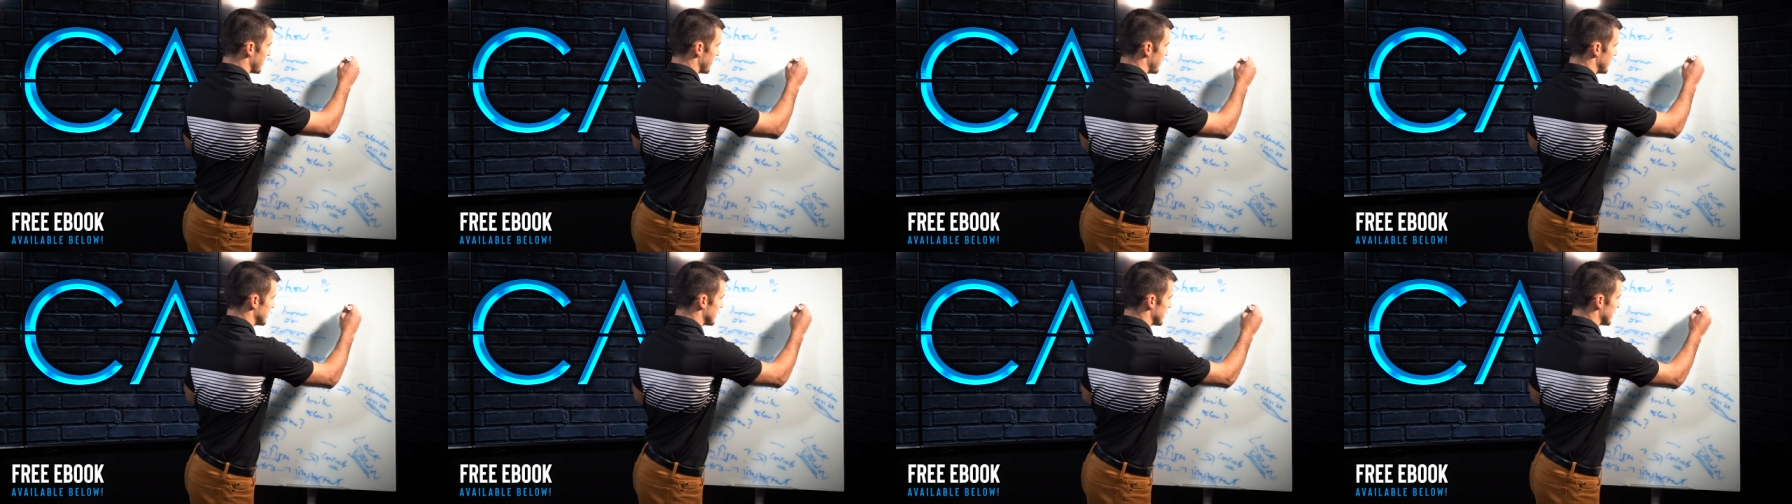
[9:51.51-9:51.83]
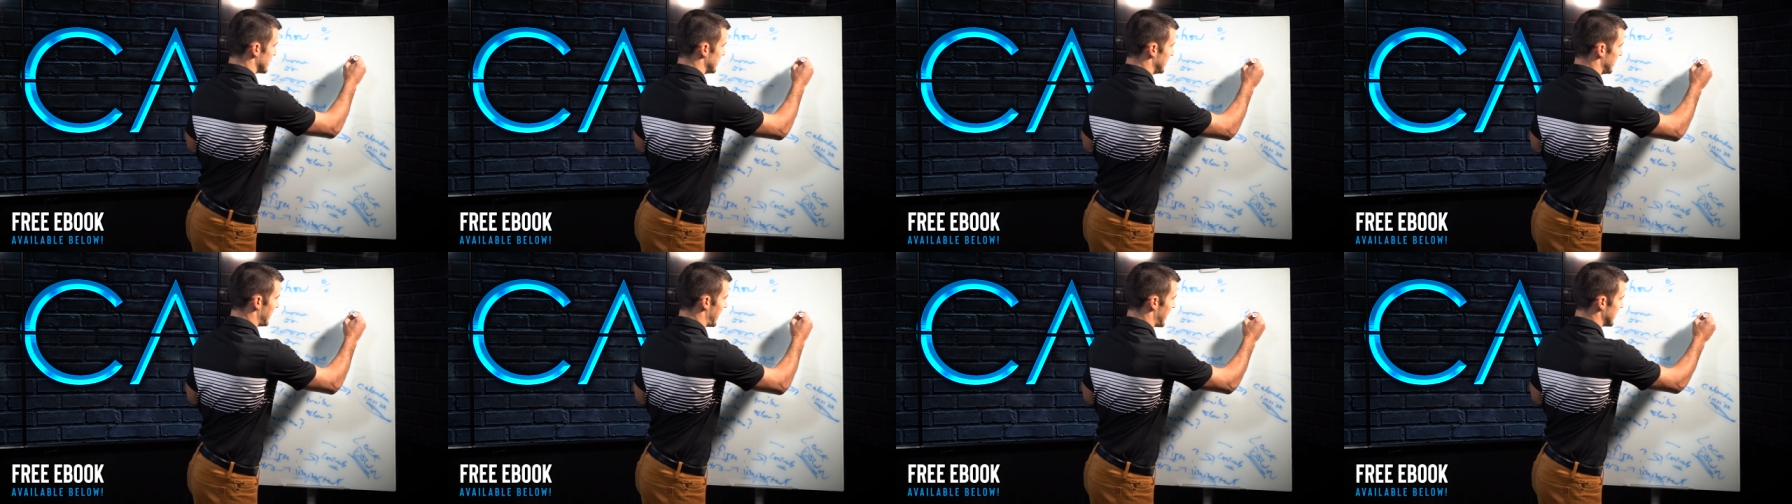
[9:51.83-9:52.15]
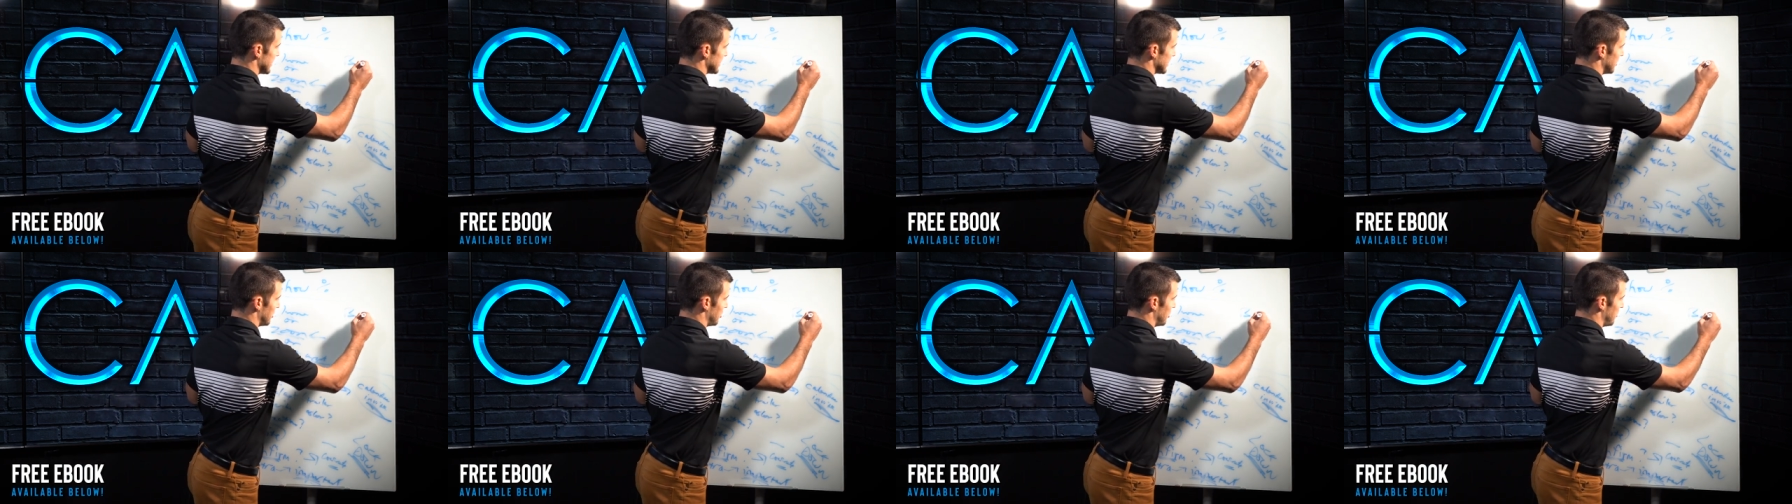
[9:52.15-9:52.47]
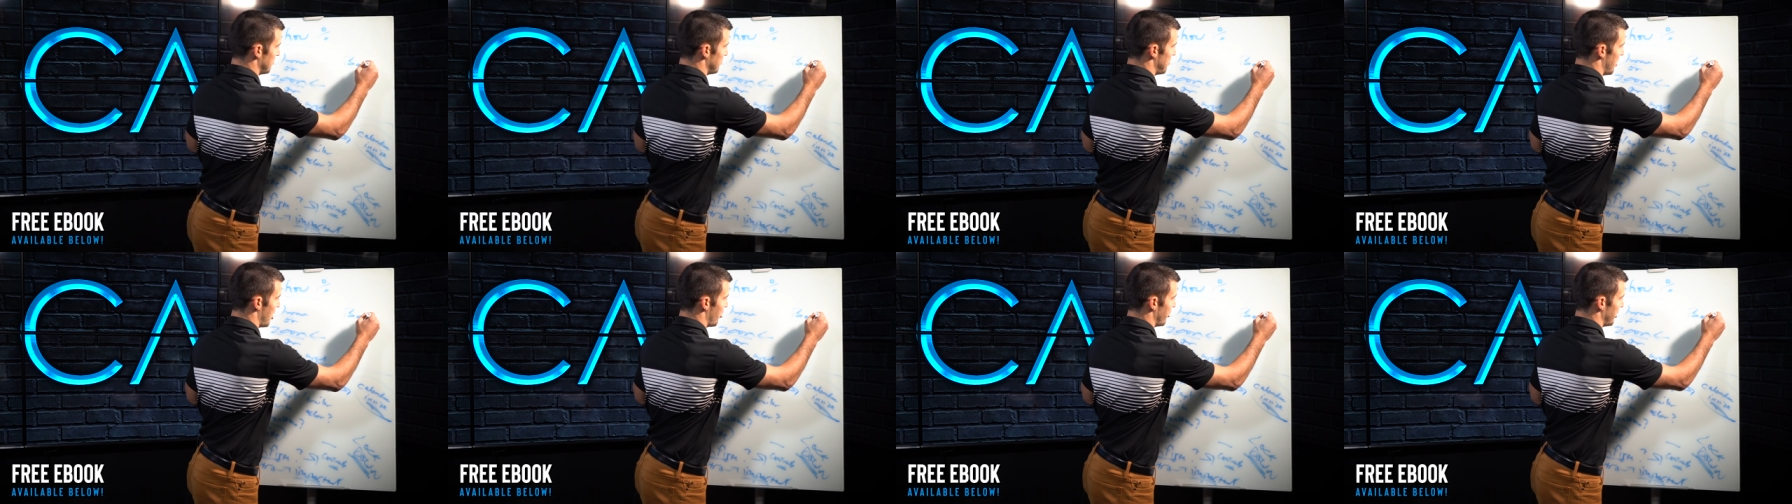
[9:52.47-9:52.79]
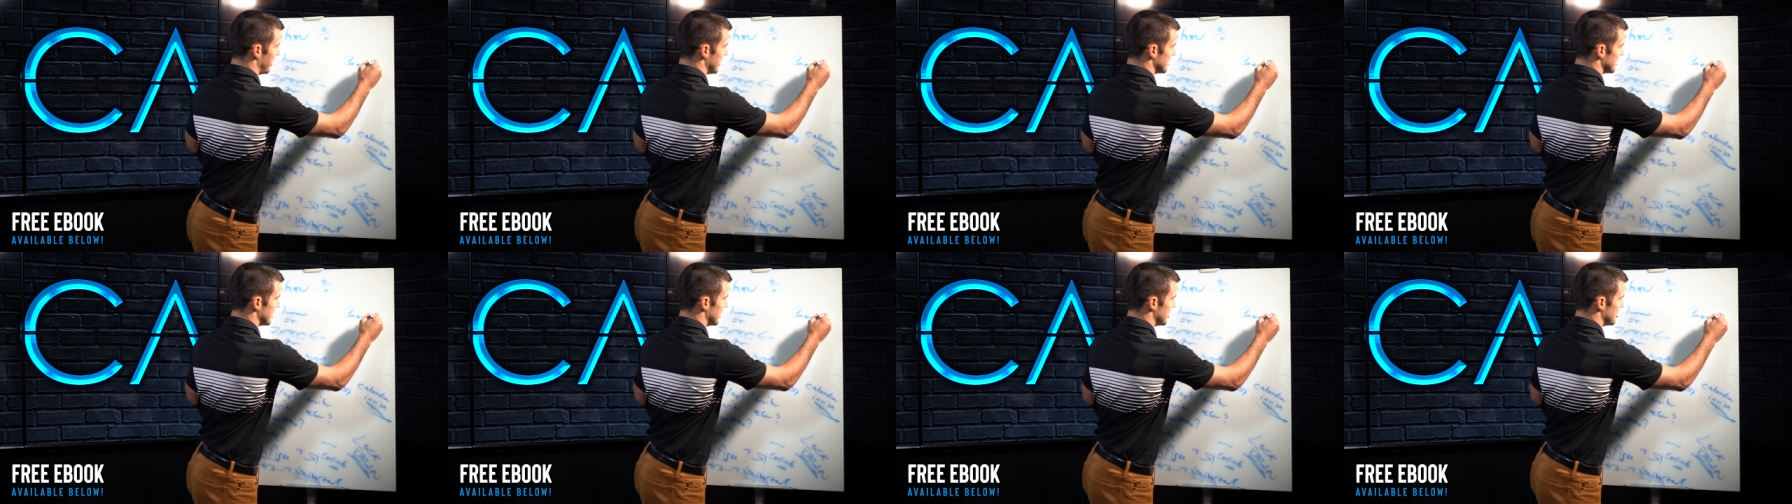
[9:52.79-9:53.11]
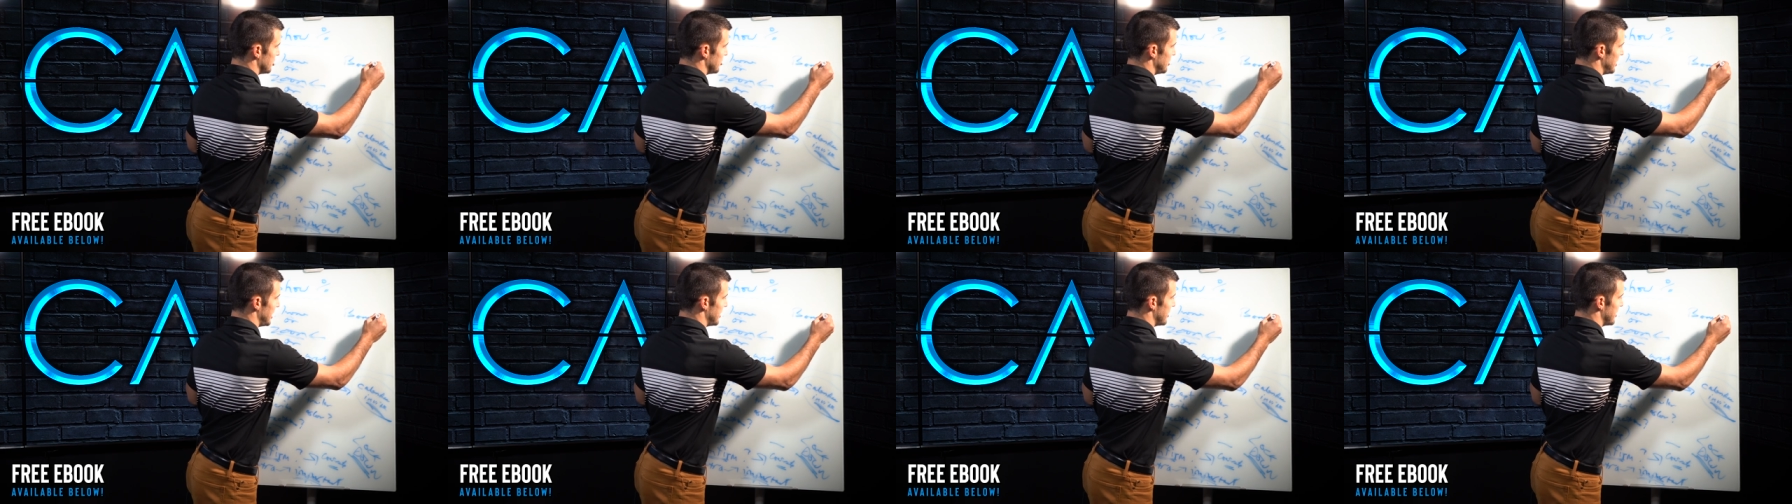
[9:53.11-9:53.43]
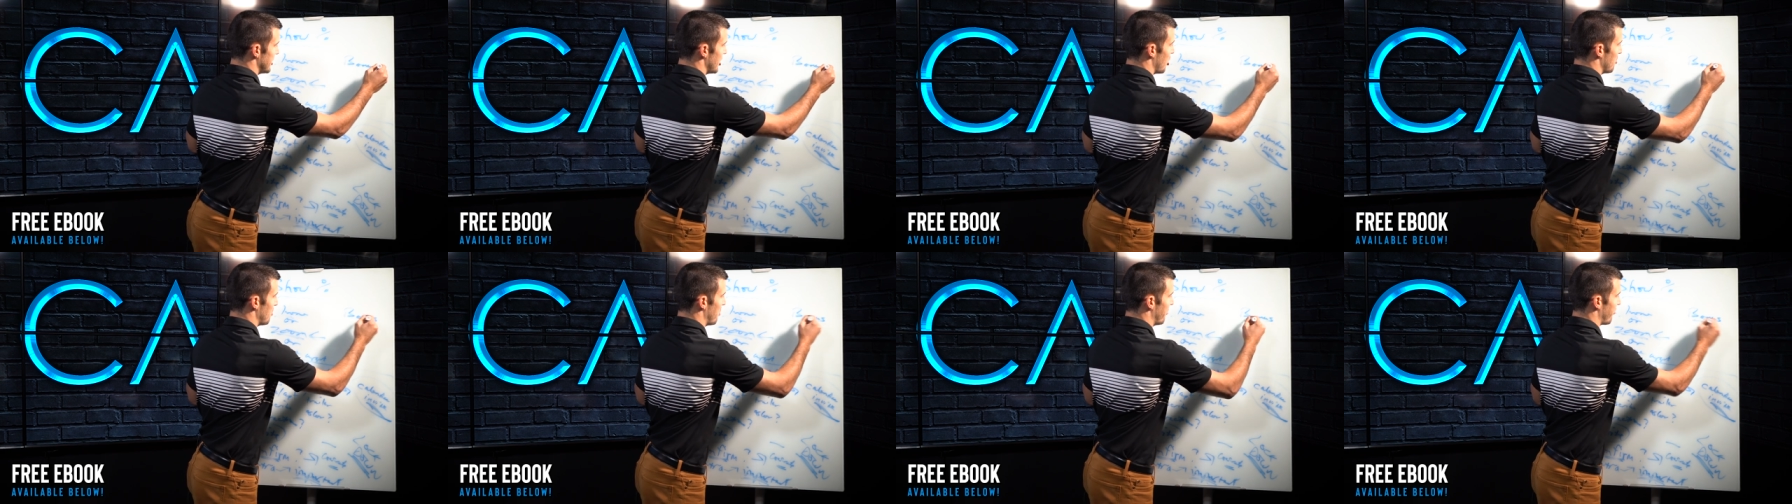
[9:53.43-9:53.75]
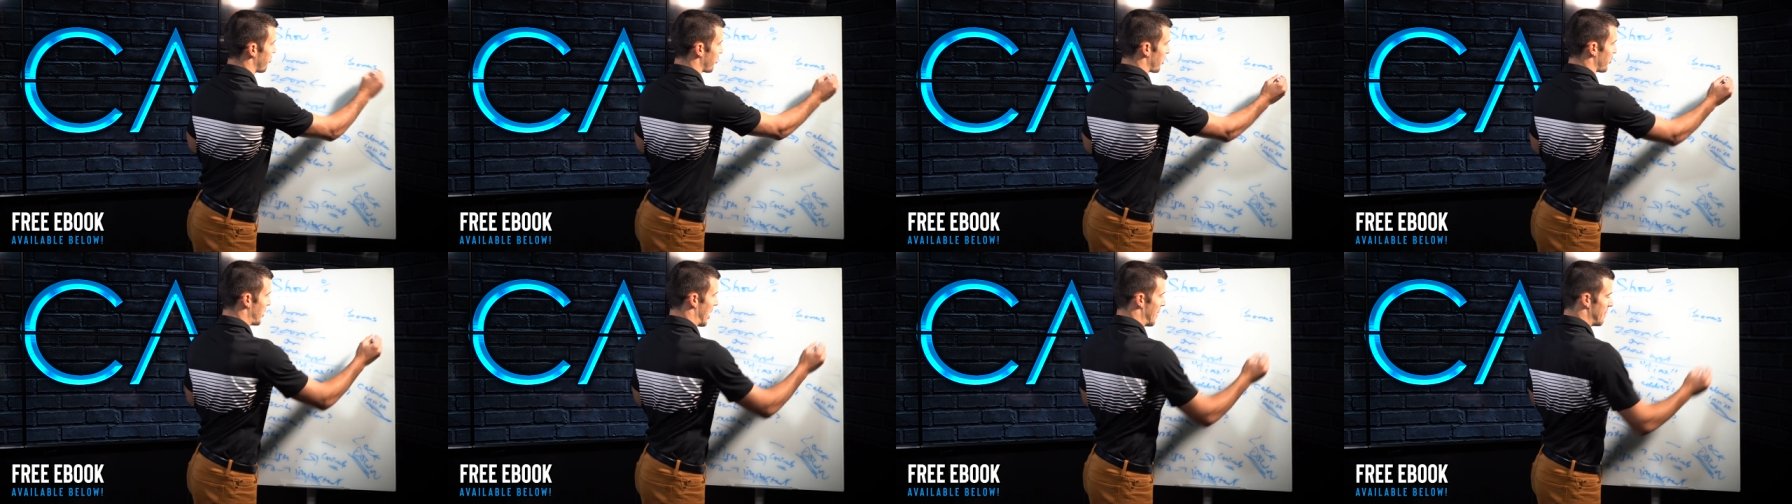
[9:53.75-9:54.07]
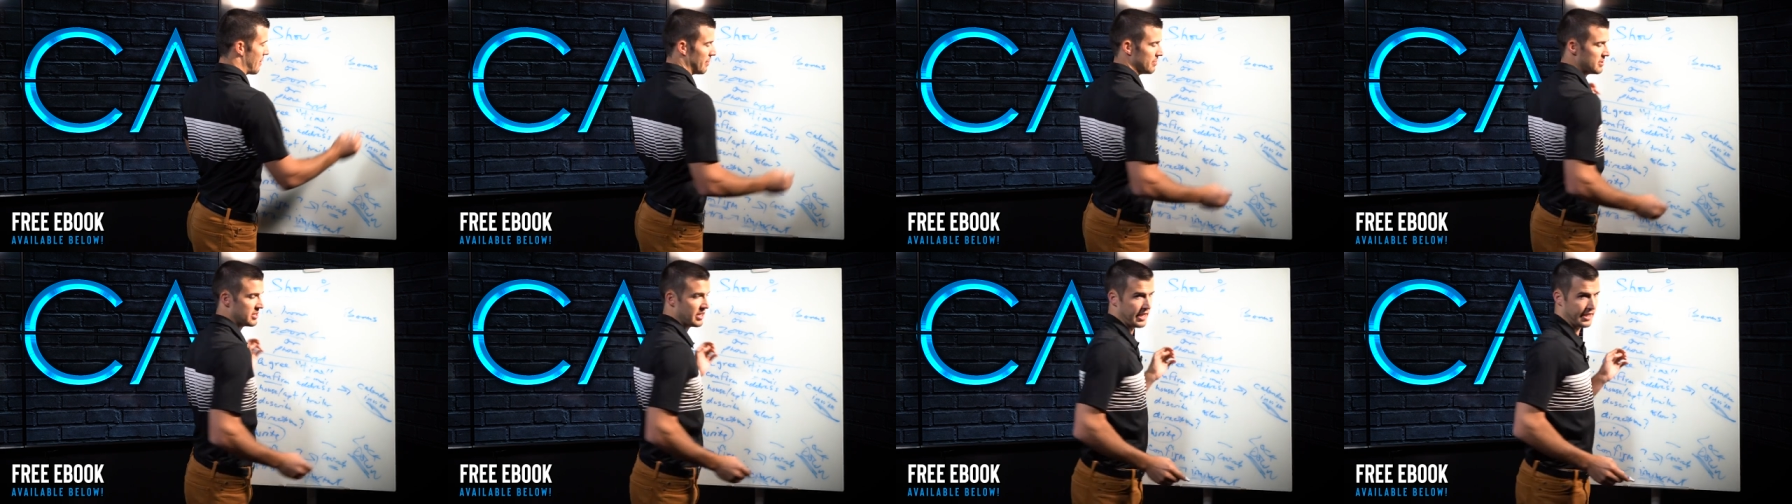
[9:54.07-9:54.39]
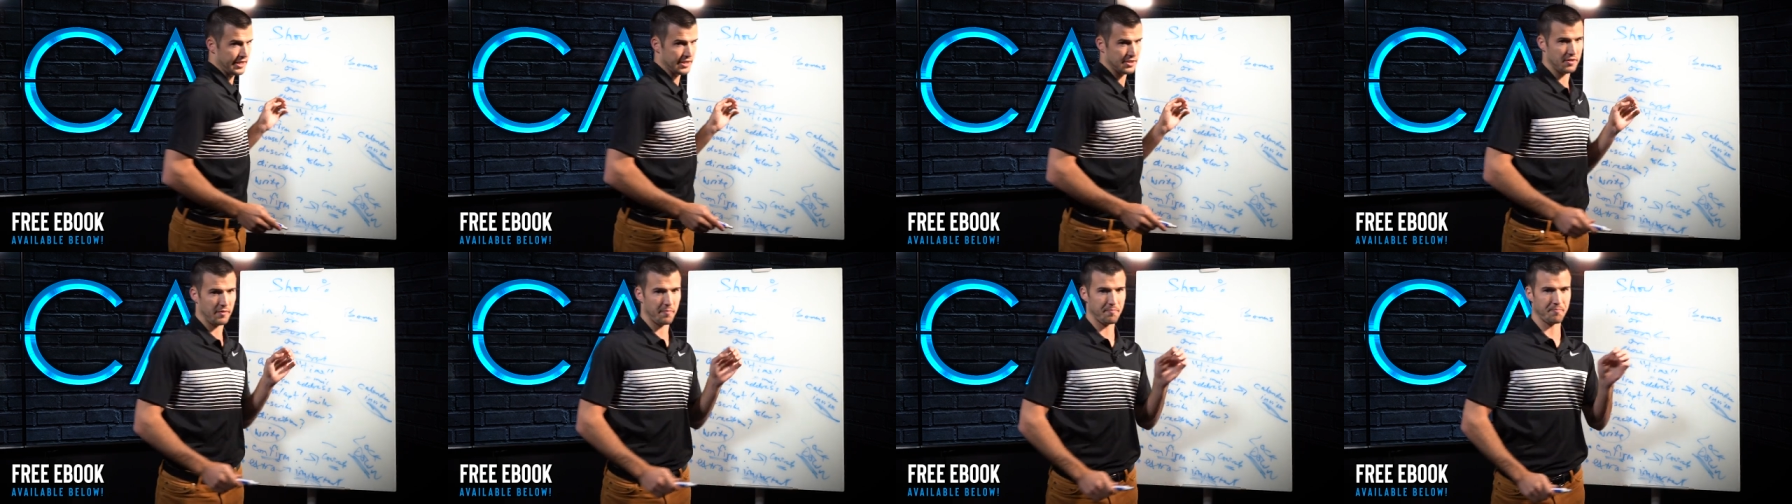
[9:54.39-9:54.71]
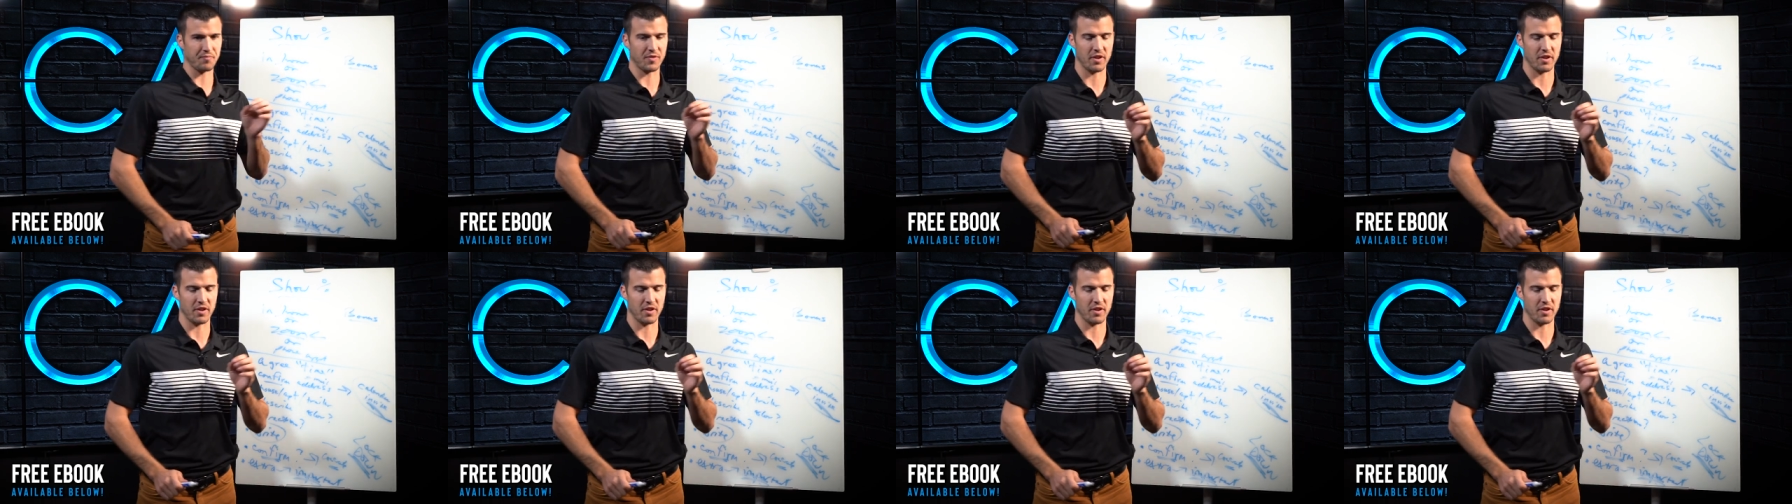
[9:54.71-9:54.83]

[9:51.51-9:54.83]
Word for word: This is the last little bonus that you need to know before we wrap up today's